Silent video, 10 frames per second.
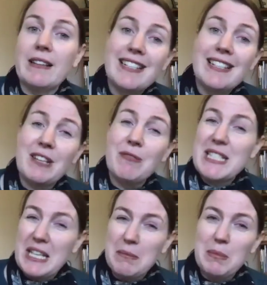Is there
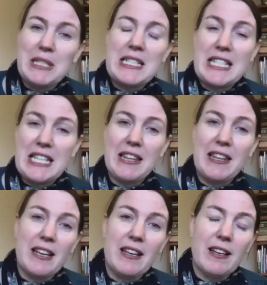resentment sitting
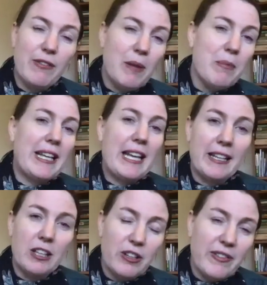there? If I'm getting a
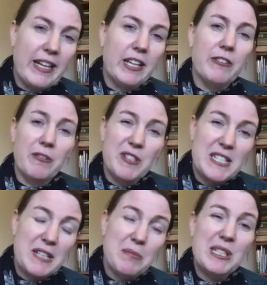lot of anger and
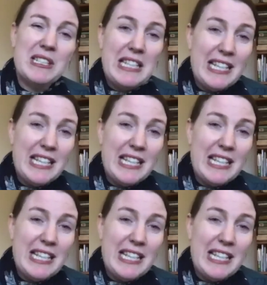resentment,